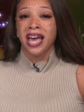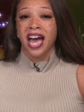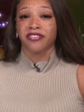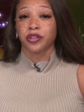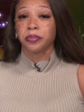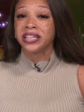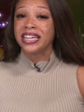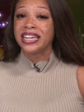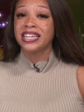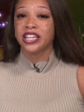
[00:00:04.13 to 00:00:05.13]
after
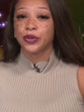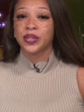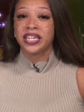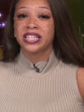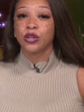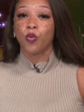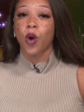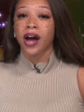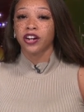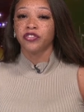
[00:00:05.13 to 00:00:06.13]
pleading guilty to
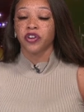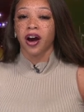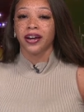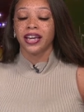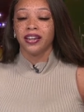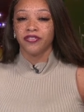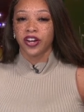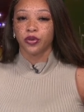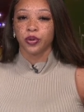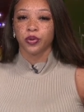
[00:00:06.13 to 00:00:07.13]
wire fraud in
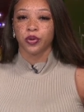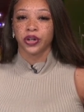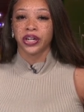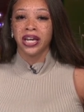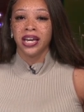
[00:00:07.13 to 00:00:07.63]
federal court.